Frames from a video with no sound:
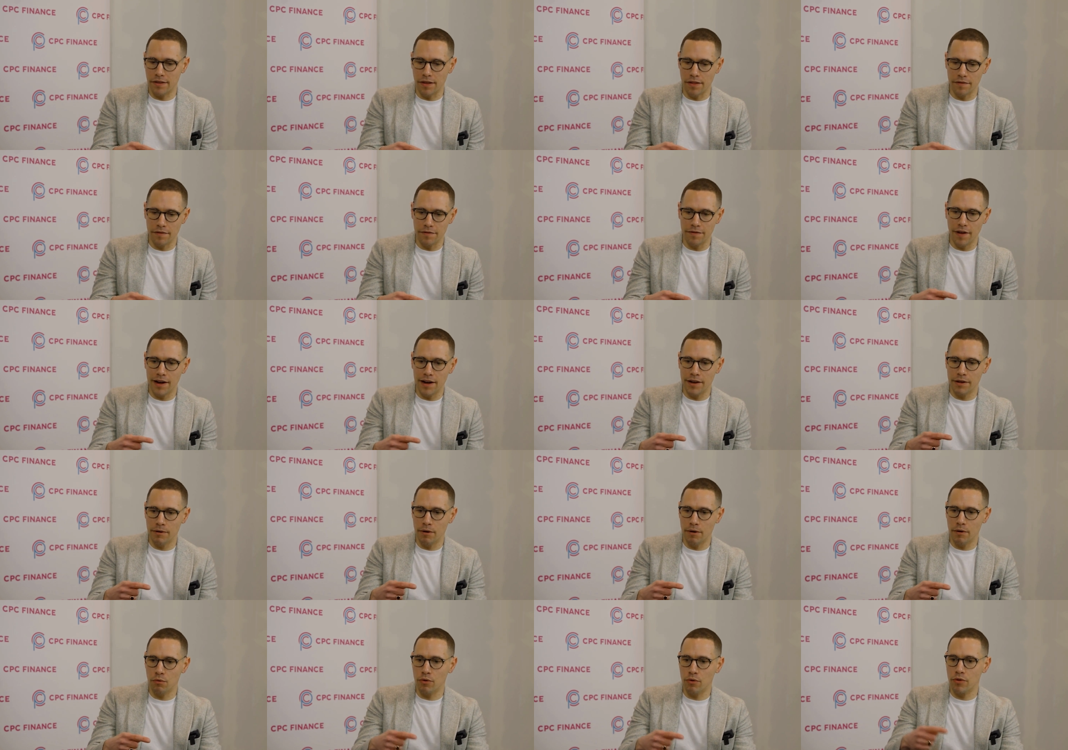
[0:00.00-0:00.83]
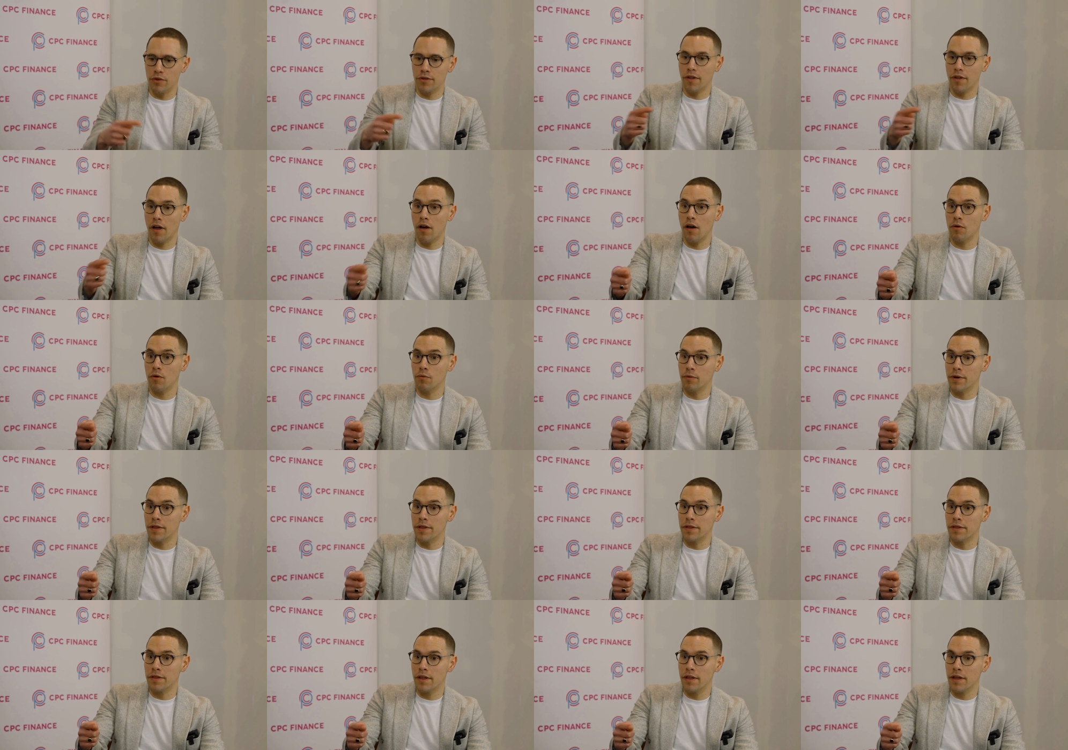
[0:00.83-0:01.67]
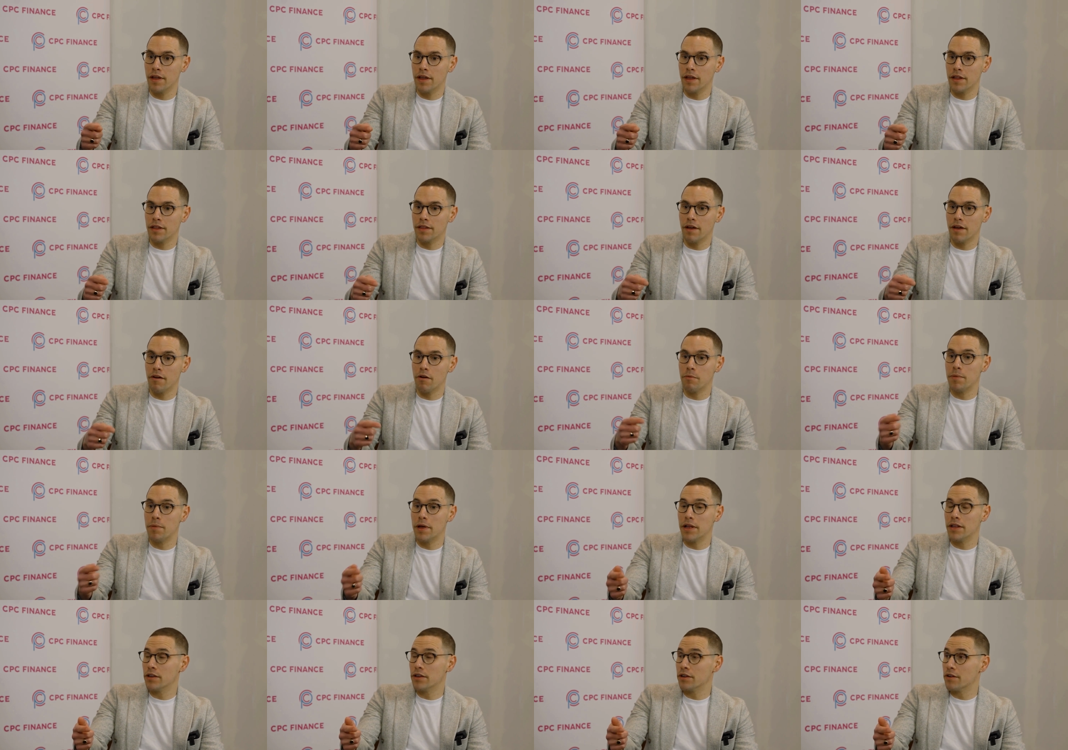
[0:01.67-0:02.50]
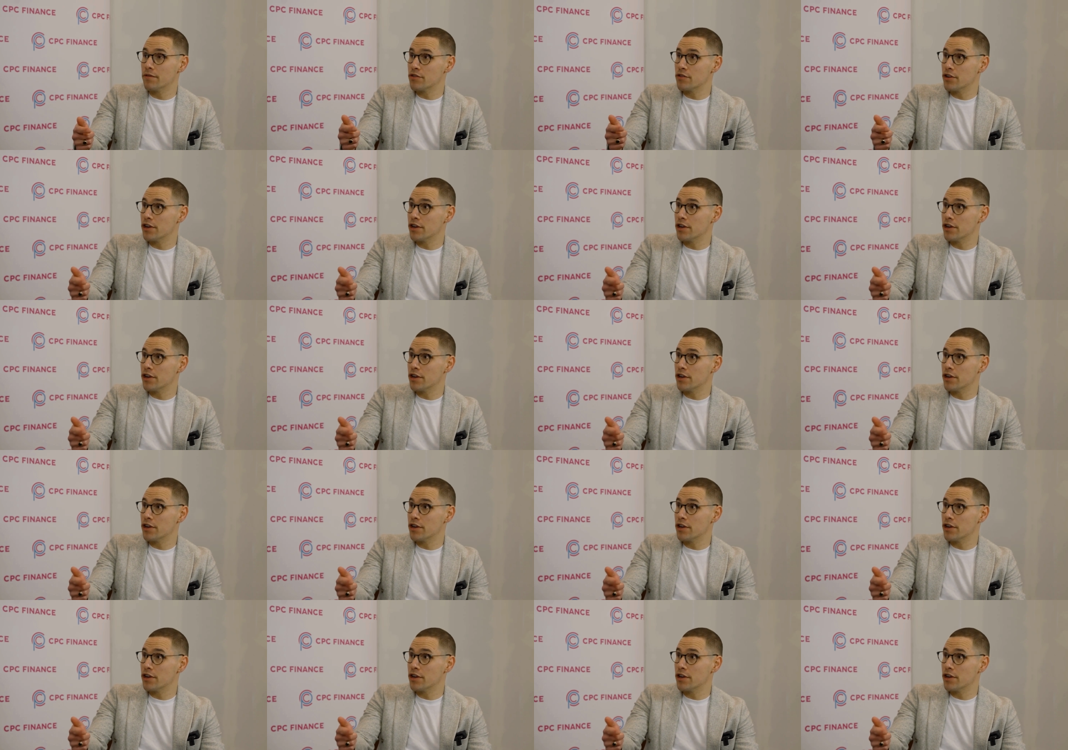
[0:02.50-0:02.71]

So the valuer will start with their opinion of